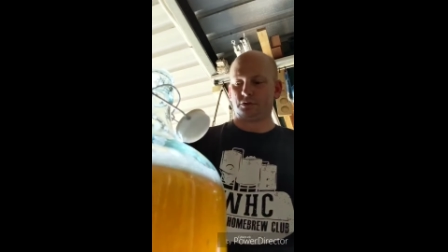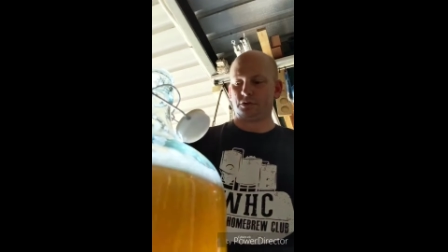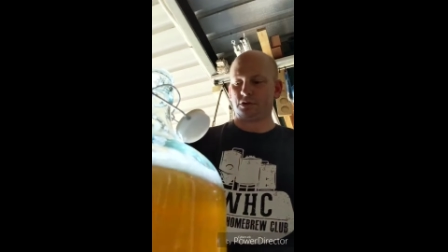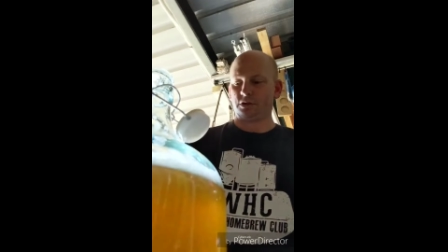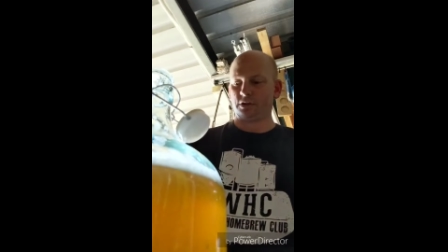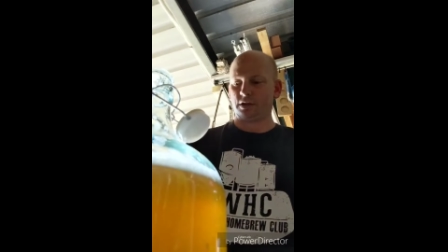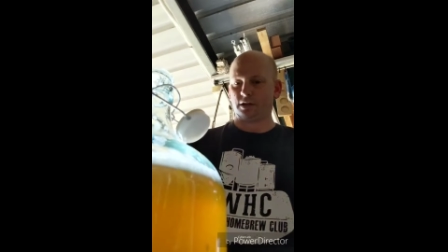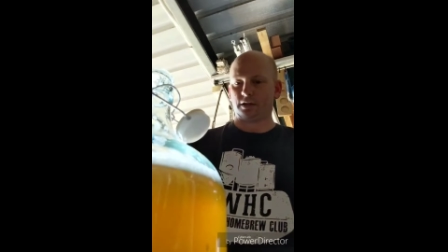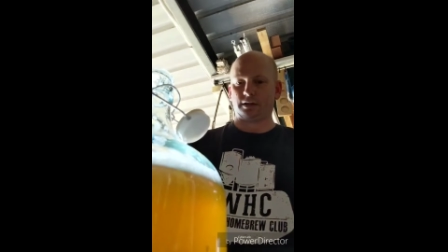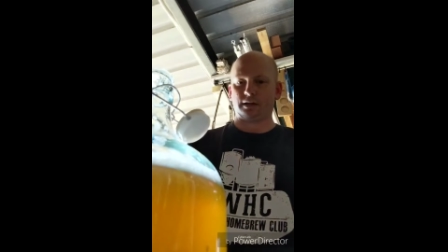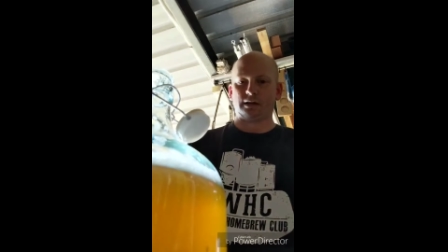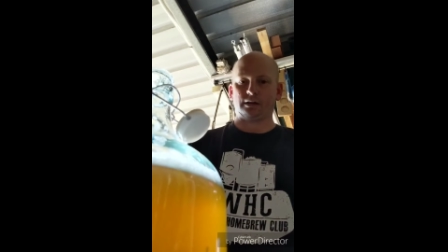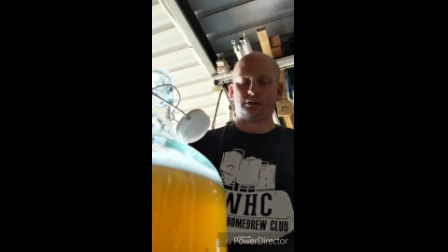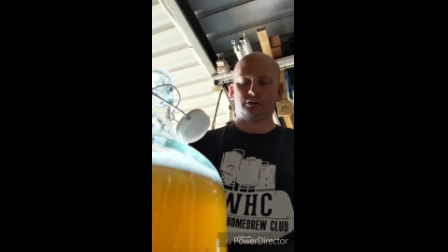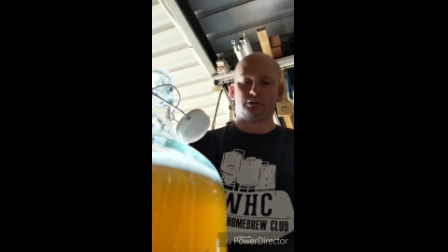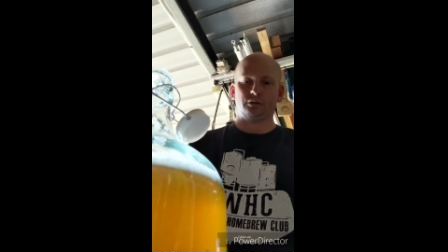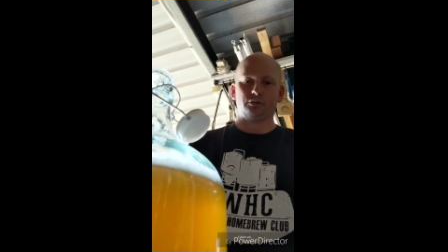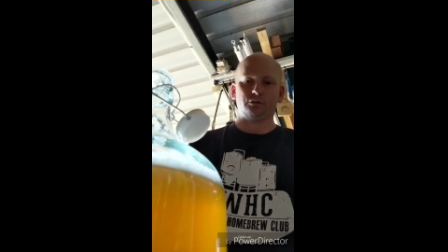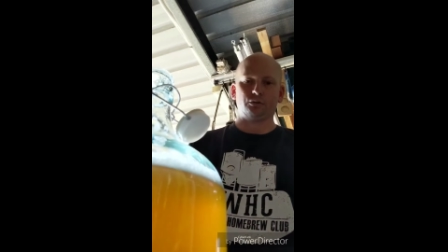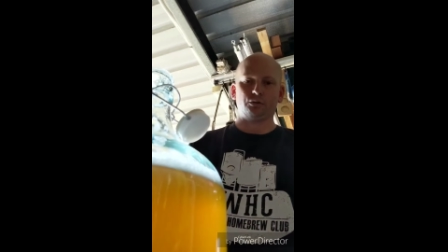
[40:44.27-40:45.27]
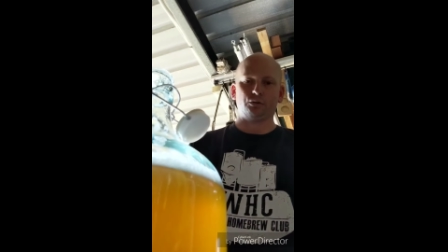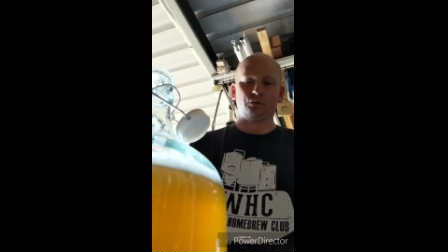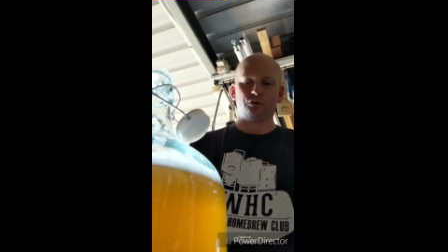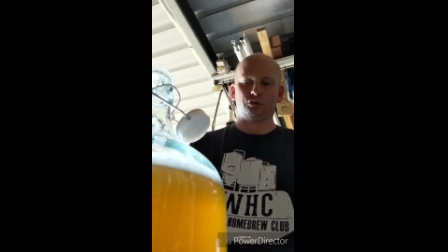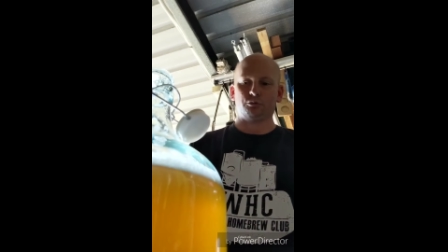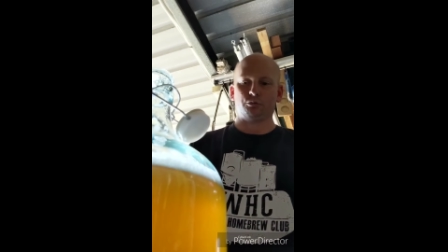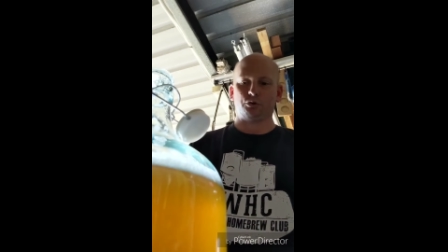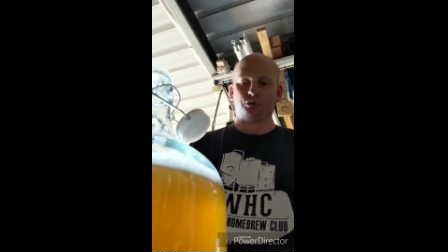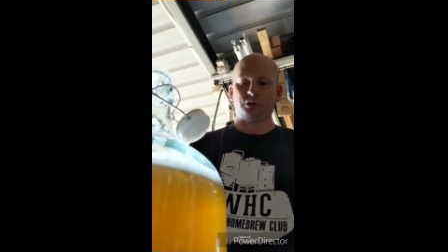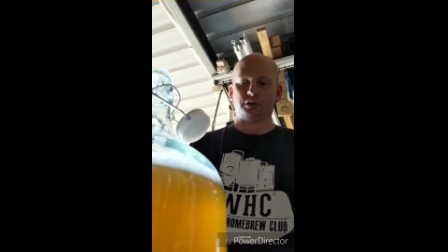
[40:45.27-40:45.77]
Oh, that colour looks
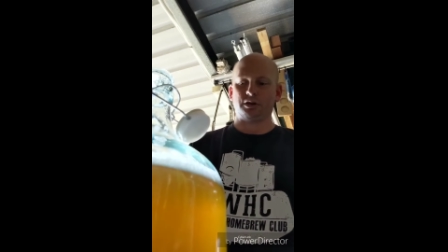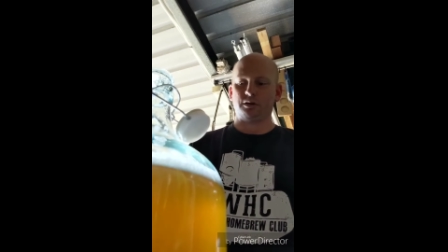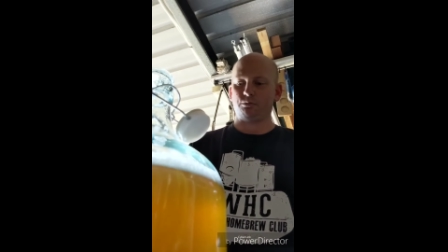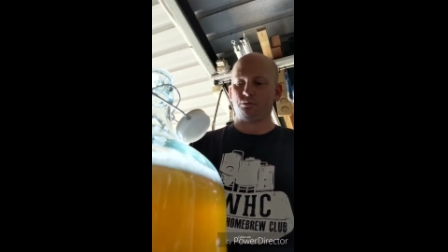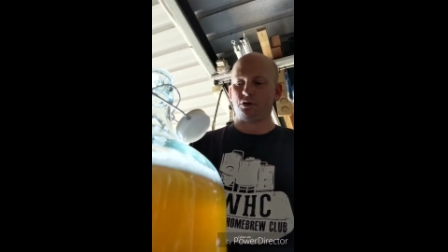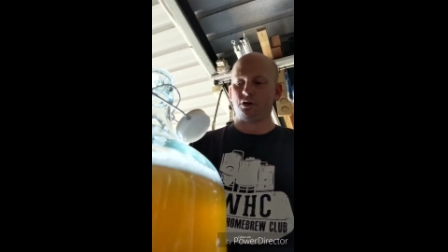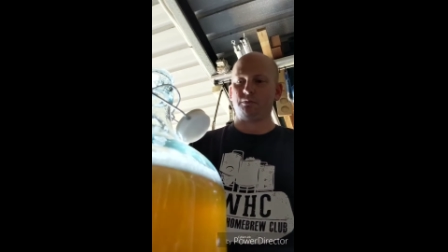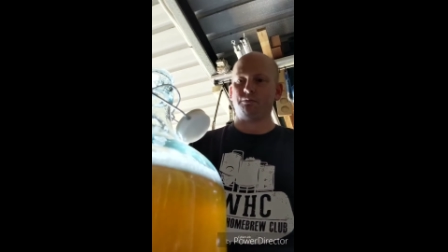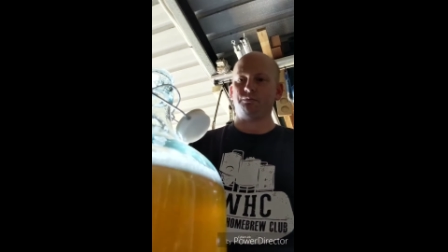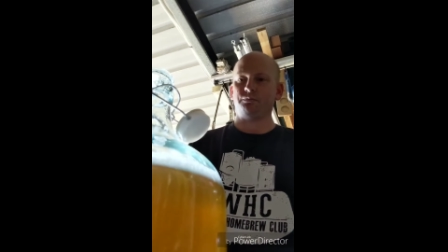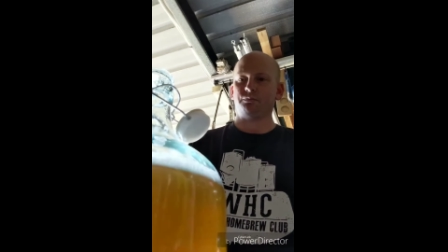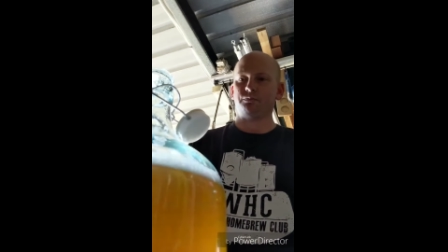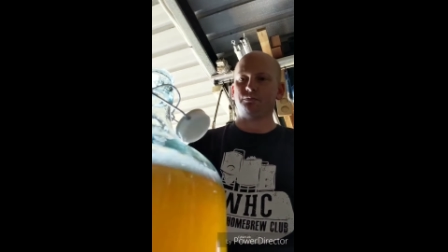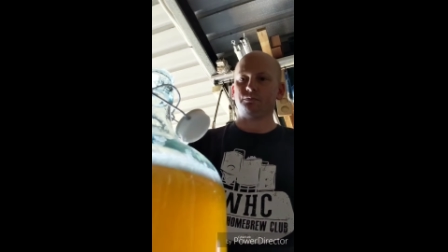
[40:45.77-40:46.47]
awesome on camera.